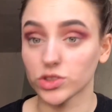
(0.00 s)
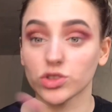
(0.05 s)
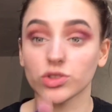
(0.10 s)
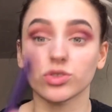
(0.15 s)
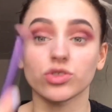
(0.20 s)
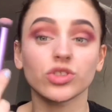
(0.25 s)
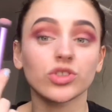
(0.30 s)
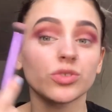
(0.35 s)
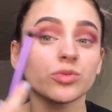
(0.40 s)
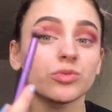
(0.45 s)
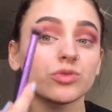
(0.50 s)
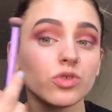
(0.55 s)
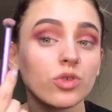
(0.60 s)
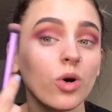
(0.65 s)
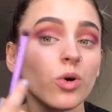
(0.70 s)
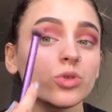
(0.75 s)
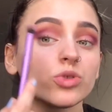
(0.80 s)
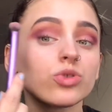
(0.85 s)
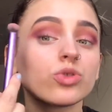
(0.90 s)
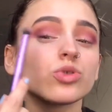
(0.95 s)
So just go
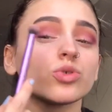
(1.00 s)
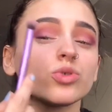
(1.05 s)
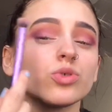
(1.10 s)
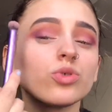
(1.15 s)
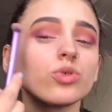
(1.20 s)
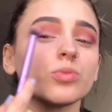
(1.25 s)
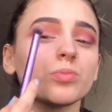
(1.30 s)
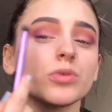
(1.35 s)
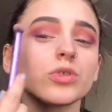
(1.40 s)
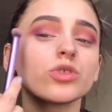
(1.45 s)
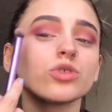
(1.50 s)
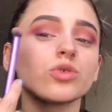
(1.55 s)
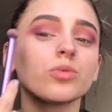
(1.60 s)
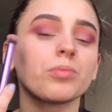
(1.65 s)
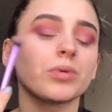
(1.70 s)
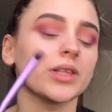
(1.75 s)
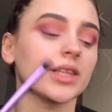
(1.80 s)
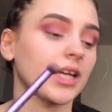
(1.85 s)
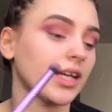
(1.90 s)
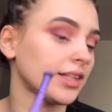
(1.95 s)
super
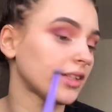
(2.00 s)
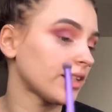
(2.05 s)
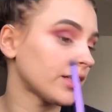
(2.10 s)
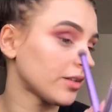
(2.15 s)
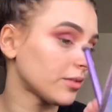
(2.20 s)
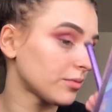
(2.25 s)
lightly.